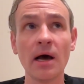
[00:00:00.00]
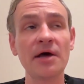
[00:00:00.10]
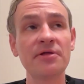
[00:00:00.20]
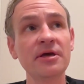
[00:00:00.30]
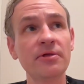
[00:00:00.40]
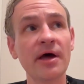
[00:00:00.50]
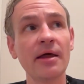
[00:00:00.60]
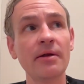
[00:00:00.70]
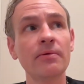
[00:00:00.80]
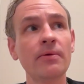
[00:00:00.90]
I think
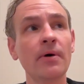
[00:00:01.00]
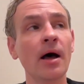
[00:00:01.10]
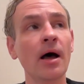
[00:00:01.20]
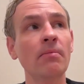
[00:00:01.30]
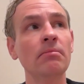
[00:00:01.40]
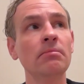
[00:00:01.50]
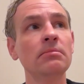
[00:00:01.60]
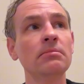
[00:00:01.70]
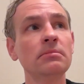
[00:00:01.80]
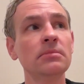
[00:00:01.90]
that,
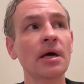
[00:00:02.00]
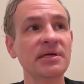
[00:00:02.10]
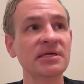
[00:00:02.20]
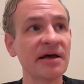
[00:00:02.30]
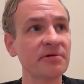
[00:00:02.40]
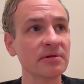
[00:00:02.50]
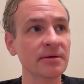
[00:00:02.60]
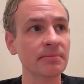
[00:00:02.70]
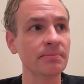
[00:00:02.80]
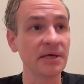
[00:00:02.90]

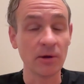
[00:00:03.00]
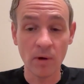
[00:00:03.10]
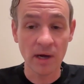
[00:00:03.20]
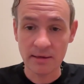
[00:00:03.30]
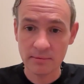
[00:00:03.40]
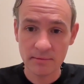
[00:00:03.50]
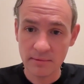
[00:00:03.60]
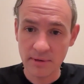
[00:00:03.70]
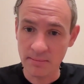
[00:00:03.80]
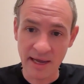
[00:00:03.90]
definitely being white
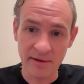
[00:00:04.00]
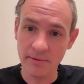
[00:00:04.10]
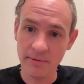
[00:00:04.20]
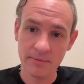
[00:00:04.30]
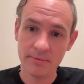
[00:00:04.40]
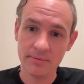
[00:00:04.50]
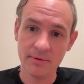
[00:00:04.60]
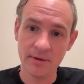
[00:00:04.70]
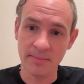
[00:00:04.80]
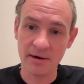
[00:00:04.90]
and male
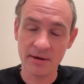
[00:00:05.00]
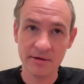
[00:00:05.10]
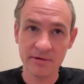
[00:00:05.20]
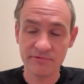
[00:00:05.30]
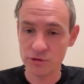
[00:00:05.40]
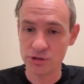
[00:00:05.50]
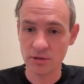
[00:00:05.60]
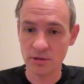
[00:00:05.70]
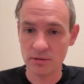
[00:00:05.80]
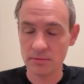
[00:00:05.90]
in America, for
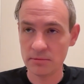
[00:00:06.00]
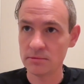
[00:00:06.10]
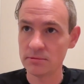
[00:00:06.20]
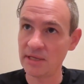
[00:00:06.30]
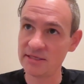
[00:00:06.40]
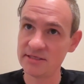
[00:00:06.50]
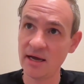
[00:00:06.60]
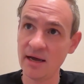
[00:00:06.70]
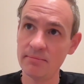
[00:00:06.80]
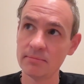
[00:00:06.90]
sure, that's
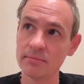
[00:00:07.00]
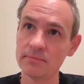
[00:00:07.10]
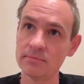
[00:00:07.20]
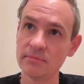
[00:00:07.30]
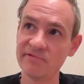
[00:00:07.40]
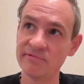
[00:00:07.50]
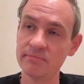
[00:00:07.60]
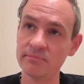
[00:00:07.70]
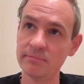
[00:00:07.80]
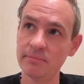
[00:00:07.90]
top. I've
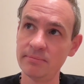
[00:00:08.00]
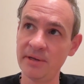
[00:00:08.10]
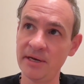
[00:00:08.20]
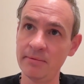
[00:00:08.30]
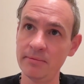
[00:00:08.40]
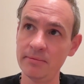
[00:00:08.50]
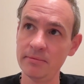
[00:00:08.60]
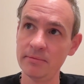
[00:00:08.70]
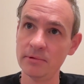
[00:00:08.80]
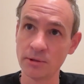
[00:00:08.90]
been
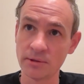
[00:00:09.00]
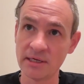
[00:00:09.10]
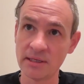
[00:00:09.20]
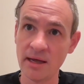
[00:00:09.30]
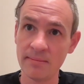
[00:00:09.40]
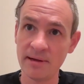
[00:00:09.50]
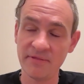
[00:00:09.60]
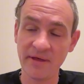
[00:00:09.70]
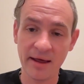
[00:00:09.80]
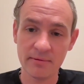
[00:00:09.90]
learning a lot about
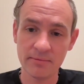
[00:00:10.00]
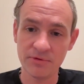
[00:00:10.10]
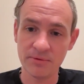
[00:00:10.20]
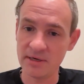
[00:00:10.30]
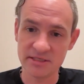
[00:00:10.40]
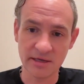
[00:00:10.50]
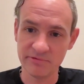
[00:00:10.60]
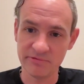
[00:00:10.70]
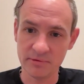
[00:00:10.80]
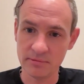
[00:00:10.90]
that within
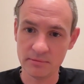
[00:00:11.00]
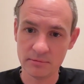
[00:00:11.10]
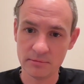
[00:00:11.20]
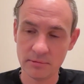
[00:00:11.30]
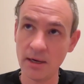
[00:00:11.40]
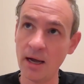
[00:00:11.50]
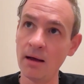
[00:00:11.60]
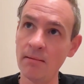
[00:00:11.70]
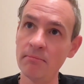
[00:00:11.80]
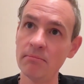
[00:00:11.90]
myself and
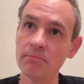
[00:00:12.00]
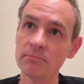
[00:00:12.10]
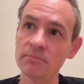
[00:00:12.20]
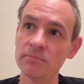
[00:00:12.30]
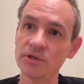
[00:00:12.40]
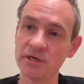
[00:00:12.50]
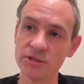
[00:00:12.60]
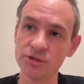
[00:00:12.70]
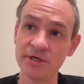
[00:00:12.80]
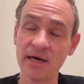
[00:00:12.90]
the
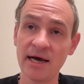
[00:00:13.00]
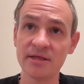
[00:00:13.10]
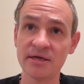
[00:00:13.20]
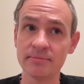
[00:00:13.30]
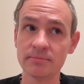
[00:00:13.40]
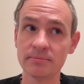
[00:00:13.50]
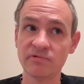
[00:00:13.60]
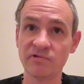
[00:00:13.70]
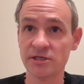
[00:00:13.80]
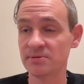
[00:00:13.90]
country. I think
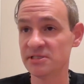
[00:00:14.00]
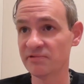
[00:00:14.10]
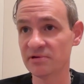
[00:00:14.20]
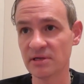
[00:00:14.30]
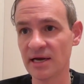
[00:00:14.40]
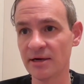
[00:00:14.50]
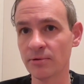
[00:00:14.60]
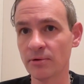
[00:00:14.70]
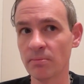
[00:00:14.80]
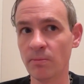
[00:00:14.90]
very specifically, I
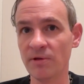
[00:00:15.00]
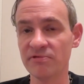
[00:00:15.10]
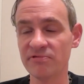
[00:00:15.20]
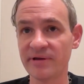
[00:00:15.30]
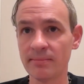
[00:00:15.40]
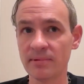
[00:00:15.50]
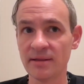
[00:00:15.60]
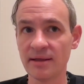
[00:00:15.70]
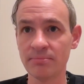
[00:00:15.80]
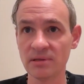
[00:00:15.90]
grew up with a family
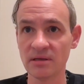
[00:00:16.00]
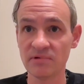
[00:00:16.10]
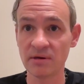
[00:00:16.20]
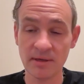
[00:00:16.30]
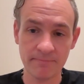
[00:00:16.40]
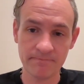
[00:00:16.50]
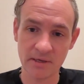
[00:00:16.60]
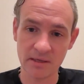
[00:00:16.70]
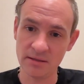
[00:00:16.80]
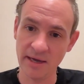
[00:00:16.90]
that believed in me.
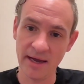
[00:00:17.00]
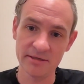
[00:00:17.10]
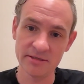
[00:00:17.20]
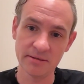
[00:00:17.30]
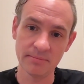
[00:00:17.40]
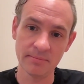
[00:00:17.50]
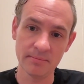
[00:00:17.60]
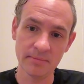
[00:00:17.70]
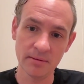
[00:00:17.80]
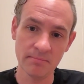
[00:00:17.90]
I think that is
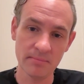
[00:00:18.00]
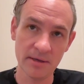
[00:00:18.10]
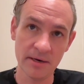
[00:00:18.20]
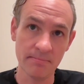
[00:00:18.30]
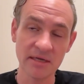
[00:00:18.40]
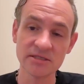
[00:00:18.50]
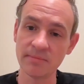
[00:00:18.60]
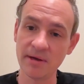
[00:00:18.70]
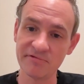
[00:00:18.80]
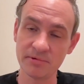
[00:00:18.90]
an immense
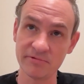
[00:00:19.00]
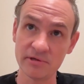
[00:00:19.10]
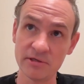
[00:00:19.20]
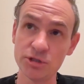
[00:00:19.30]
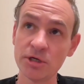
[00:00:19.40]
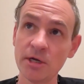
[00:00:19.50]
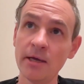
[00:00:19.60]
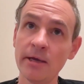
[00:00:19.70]
amount of privilege.